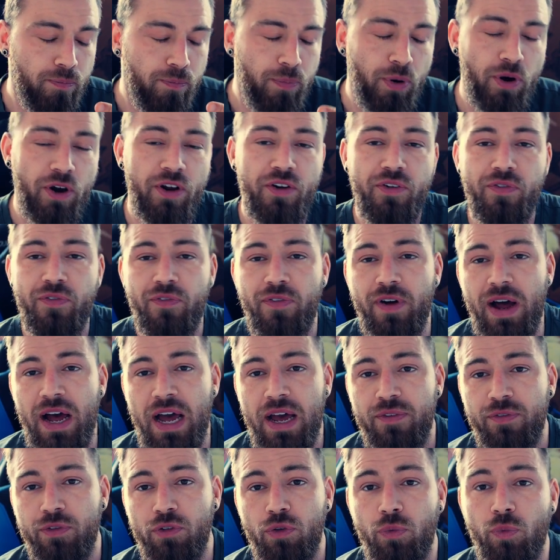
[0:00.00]

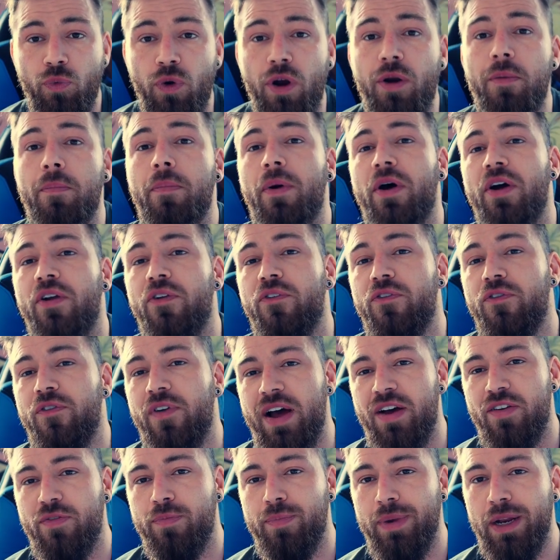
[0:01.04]
0.5 to
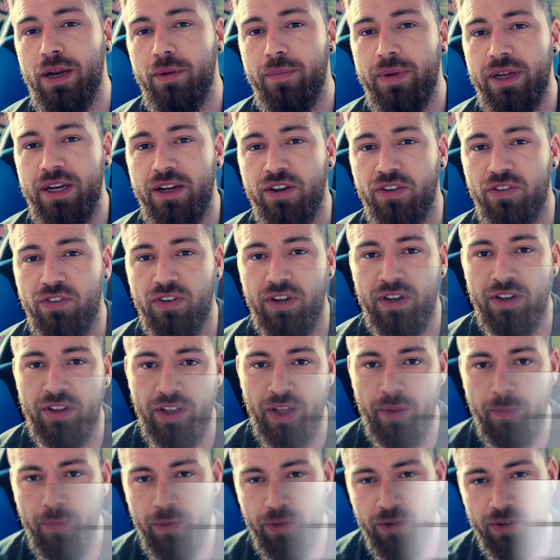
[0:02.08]
1.5 millimeters in
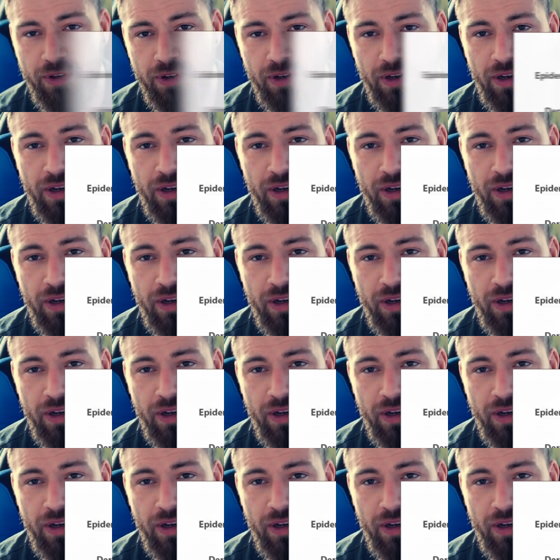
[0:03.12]
depth,